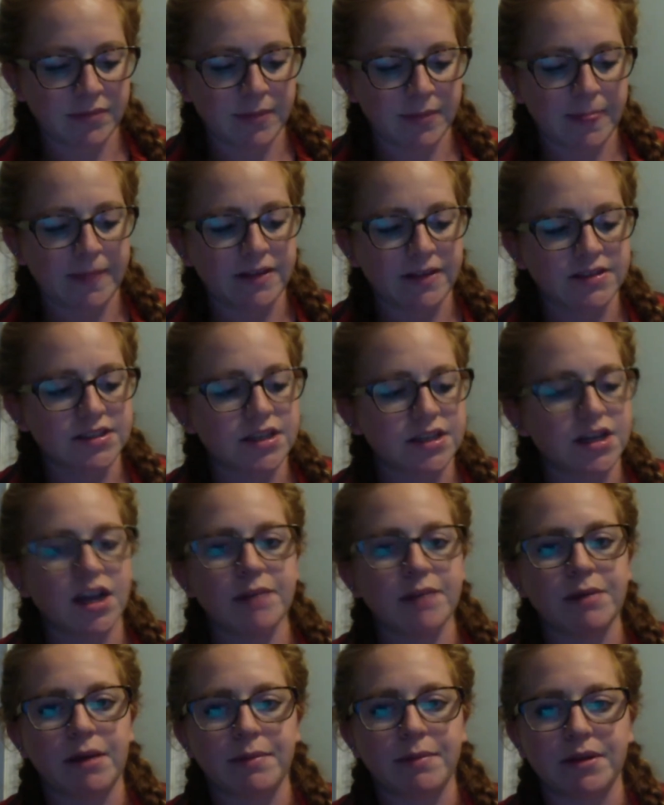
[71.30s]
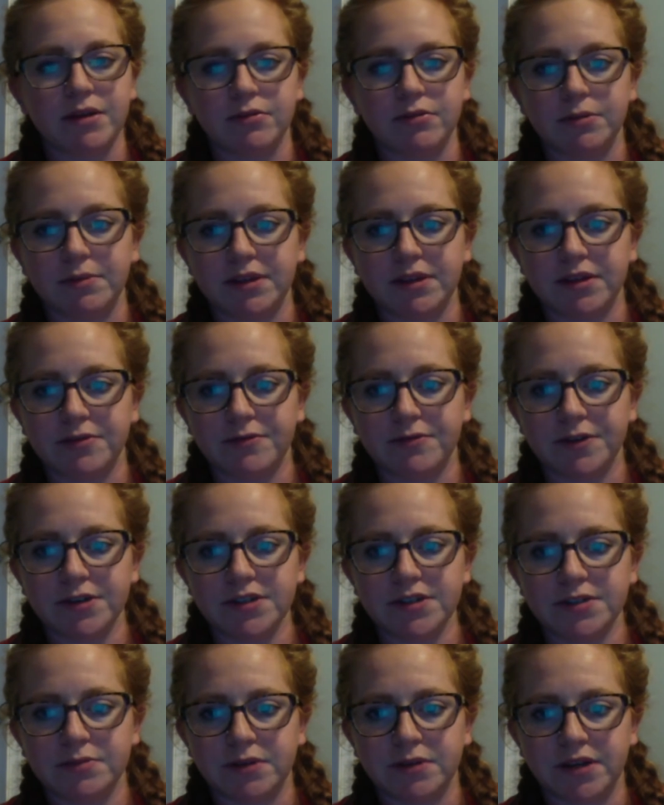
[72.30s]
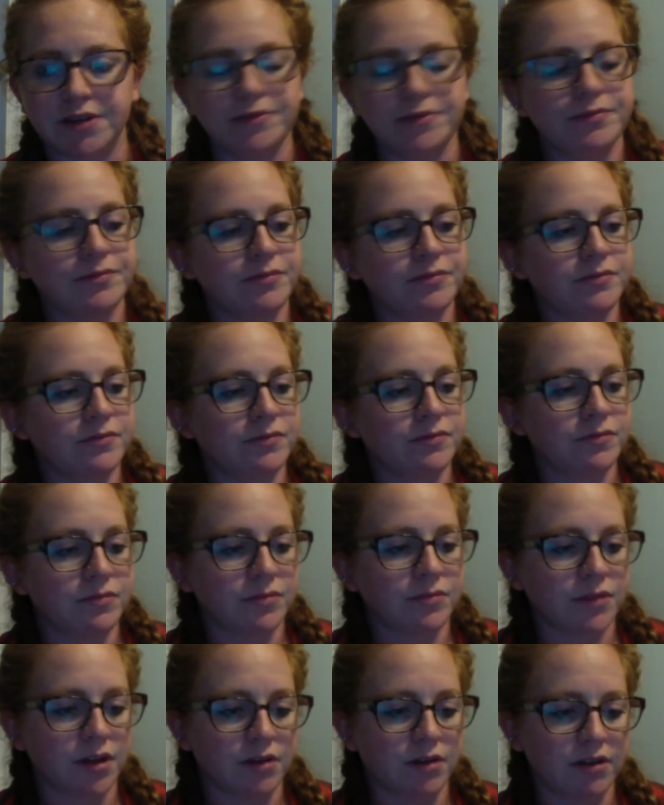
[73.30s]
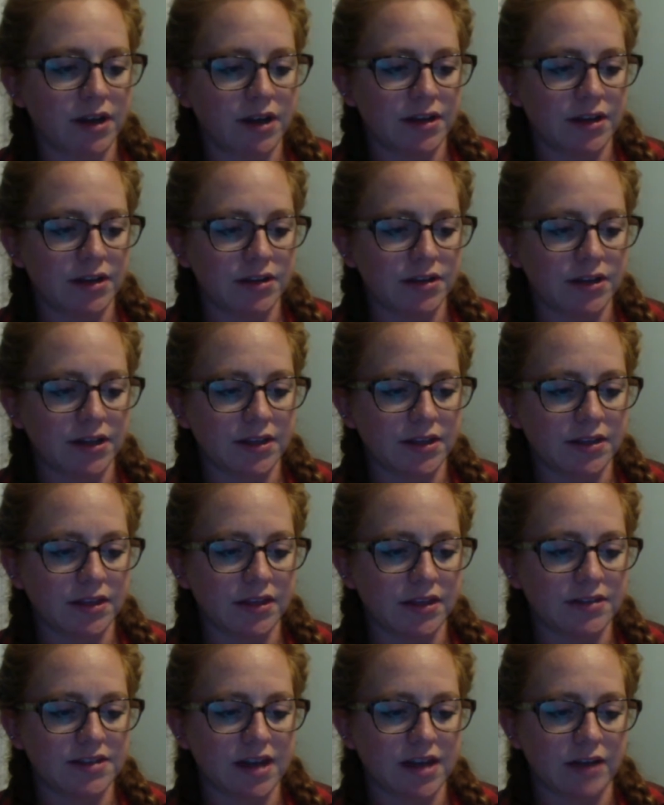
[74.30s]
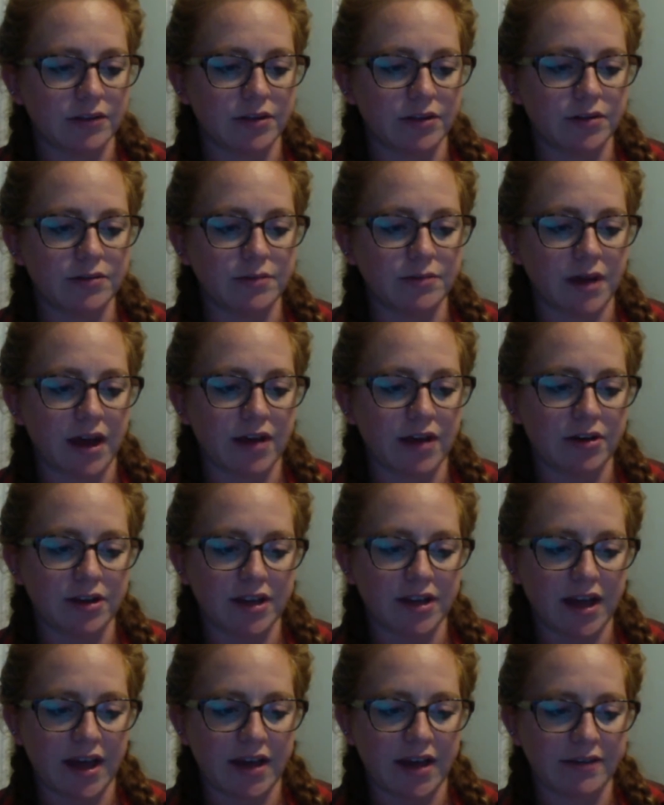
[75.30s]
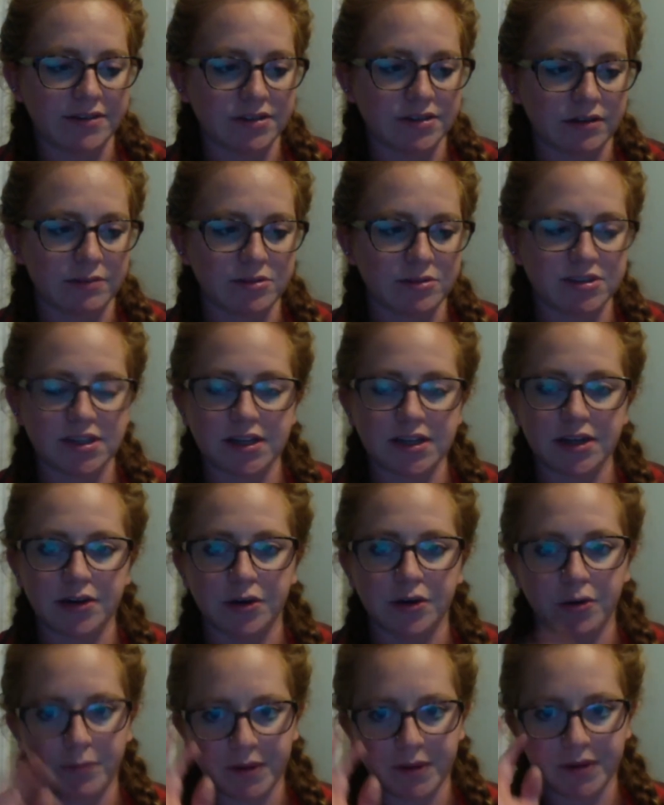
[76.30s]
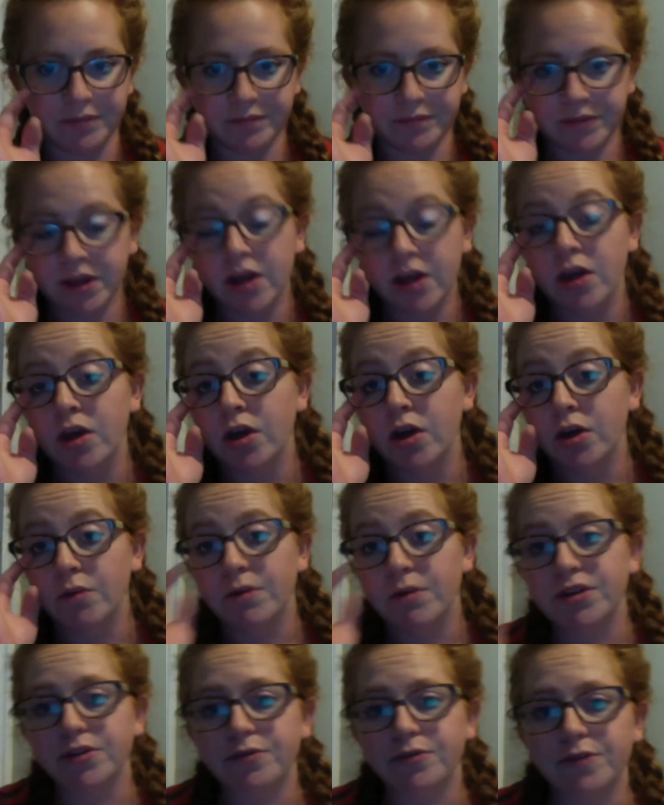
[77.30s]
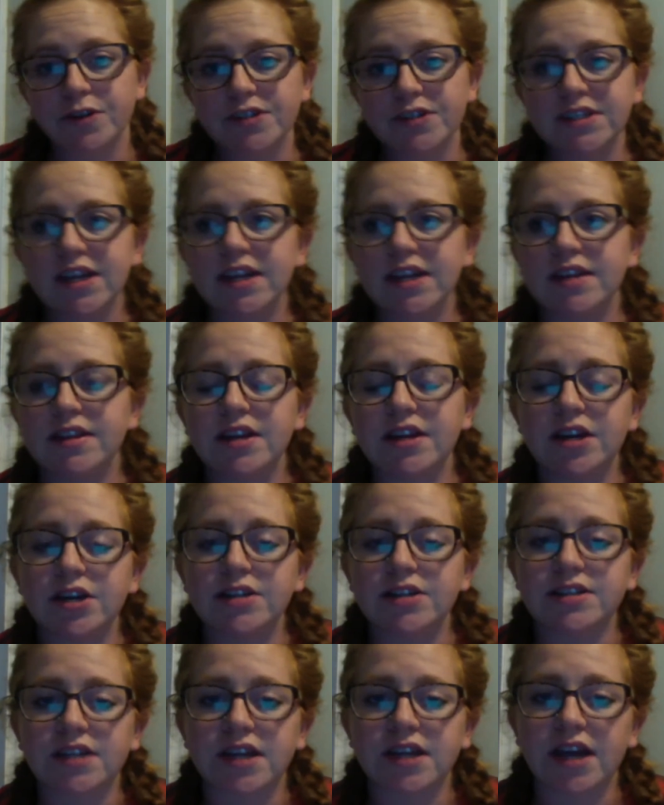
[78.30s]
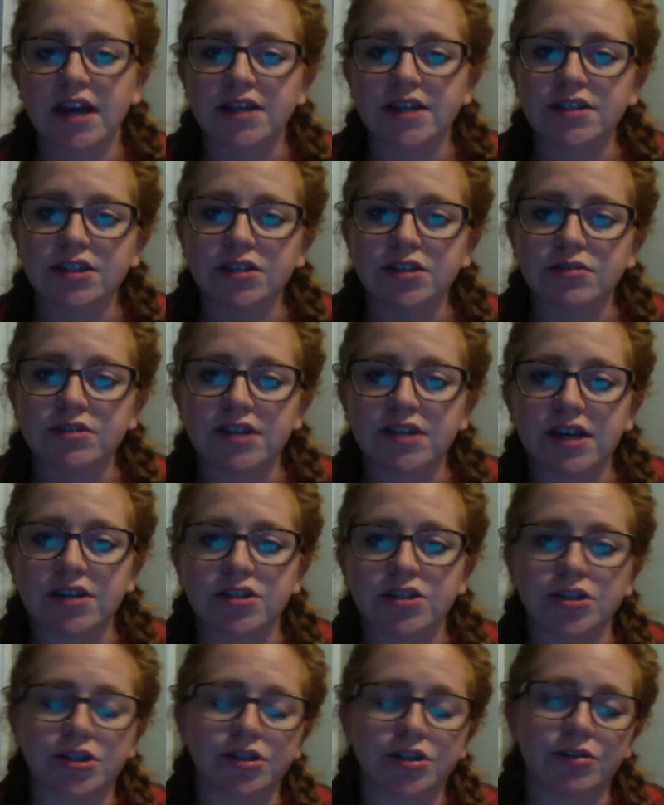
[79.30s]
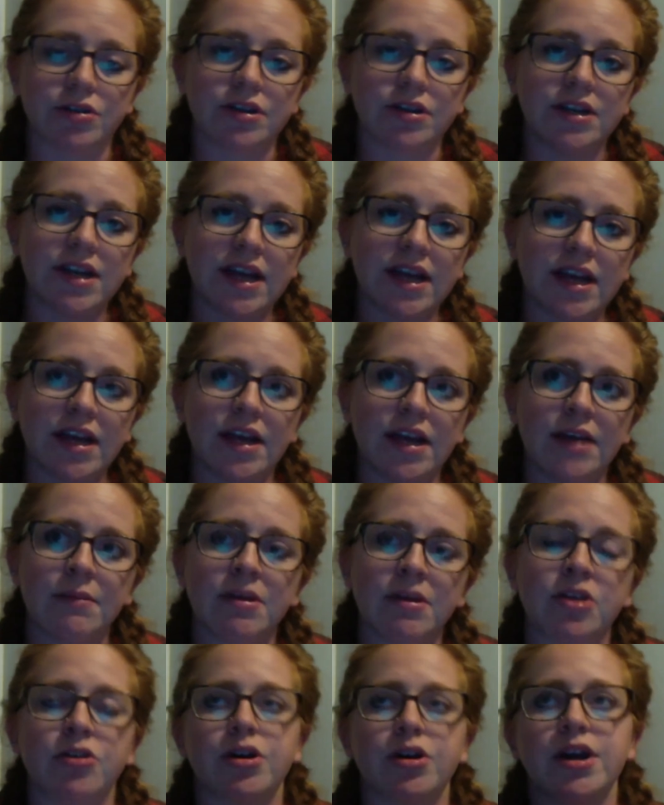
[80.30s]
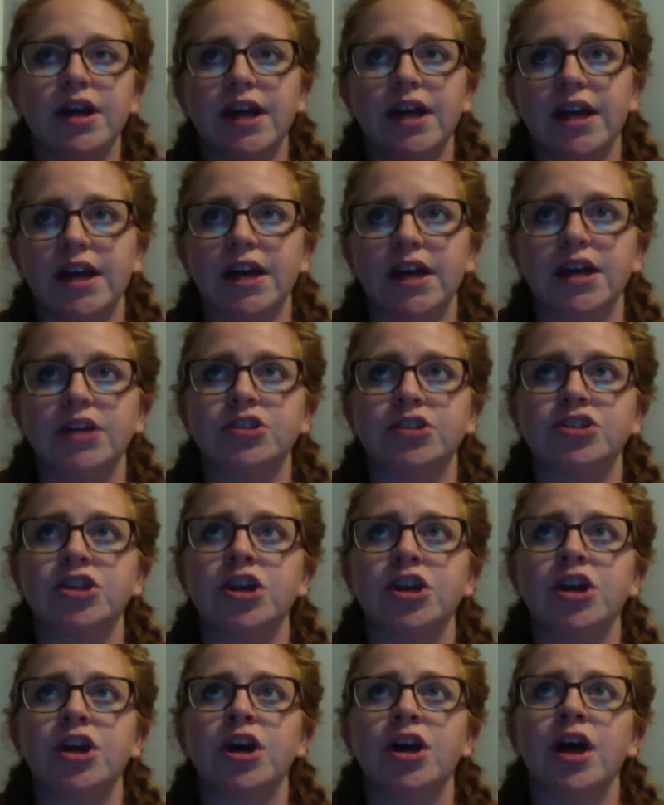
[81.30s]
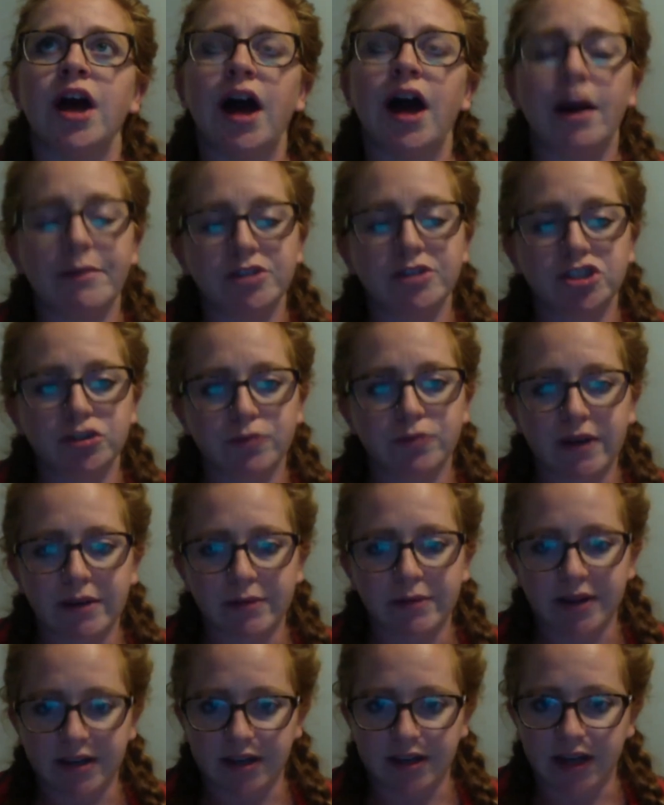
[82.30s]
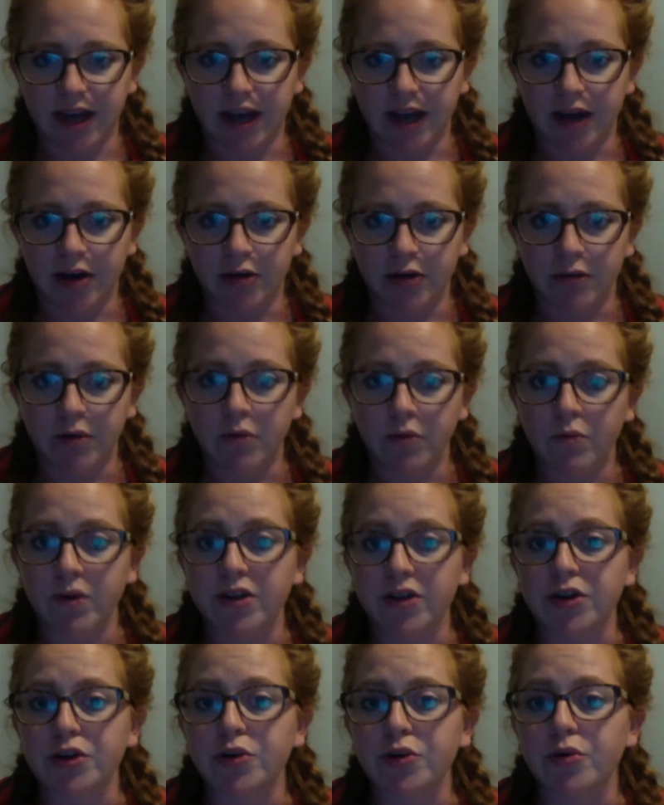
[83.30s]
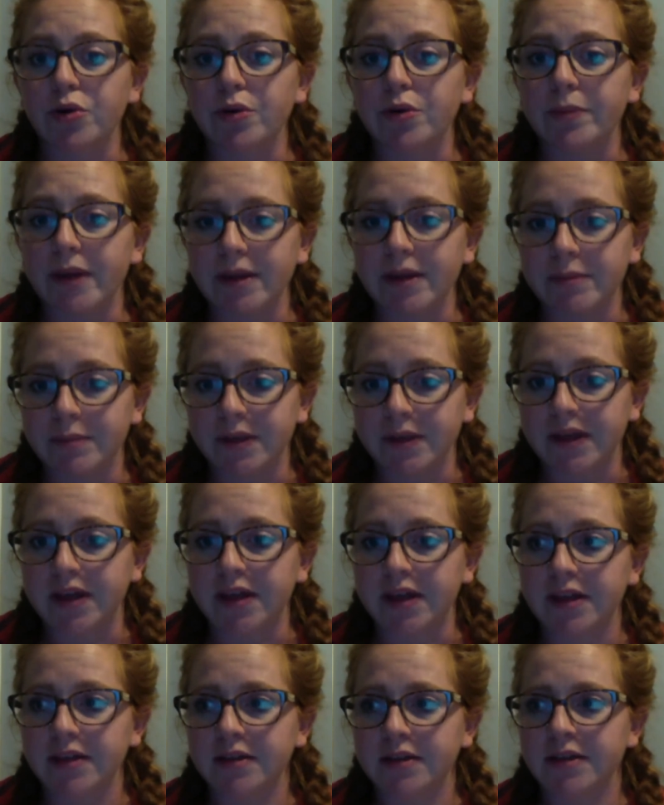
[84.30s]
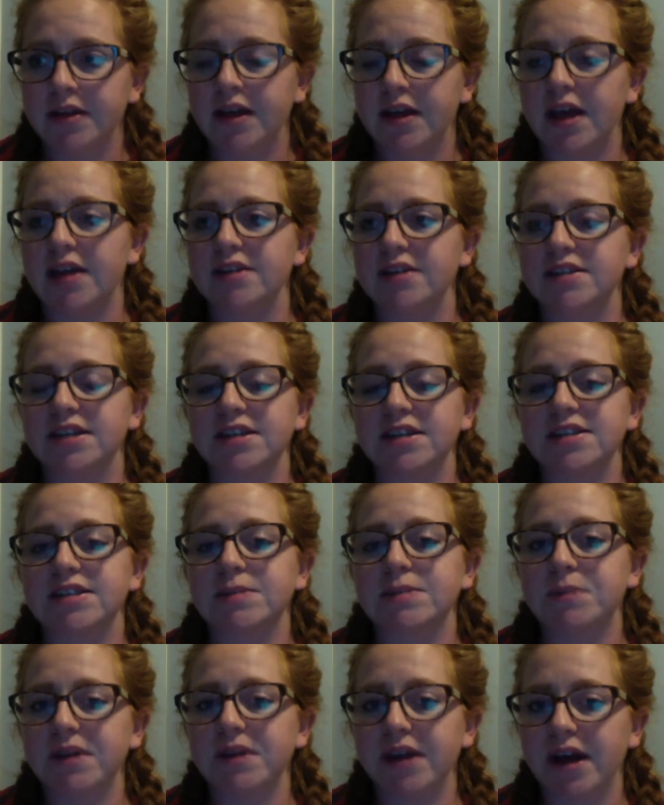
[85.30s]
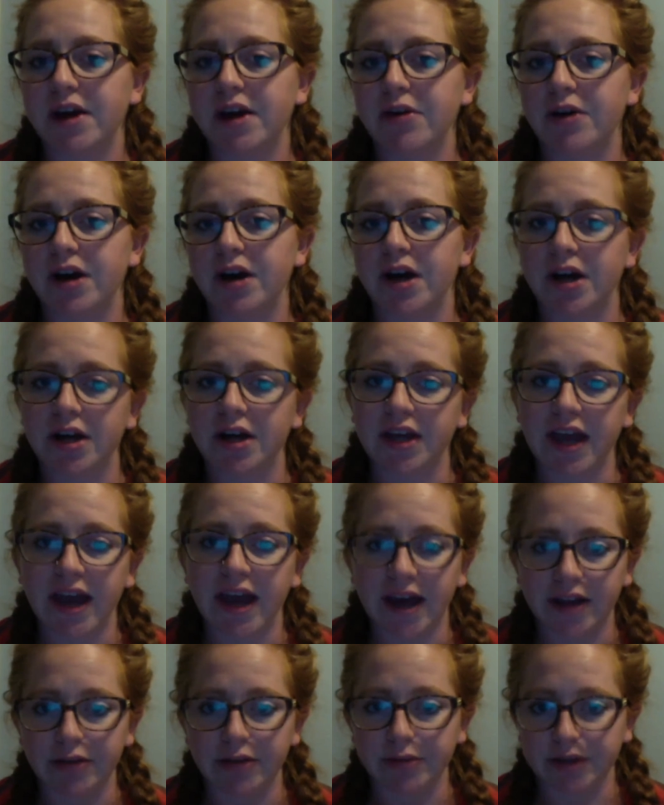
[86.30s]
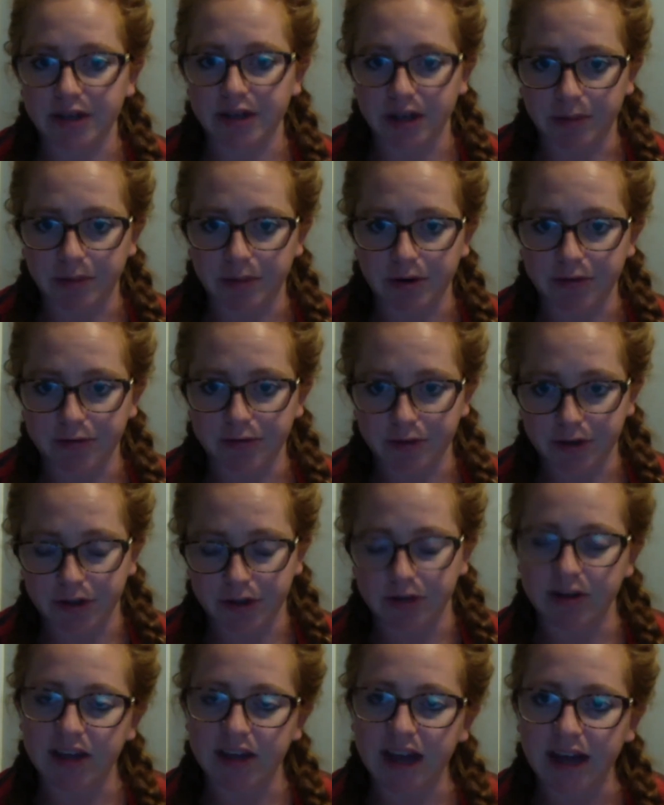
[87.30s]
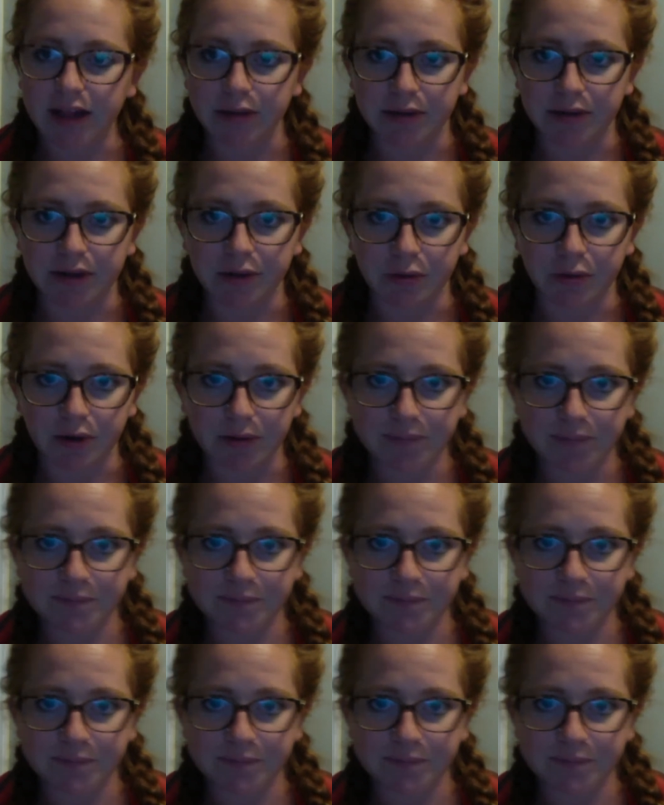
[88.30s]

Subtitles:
It's going to come up. It will be the first one. Go ahead click download. I already have, so I'm just going to hit open. When you first get in there, it's going to ask you to enter your name, your age, how much you weigh right now, what your goal might be, and it's going to spit out a calorie number for you, a calorie goal.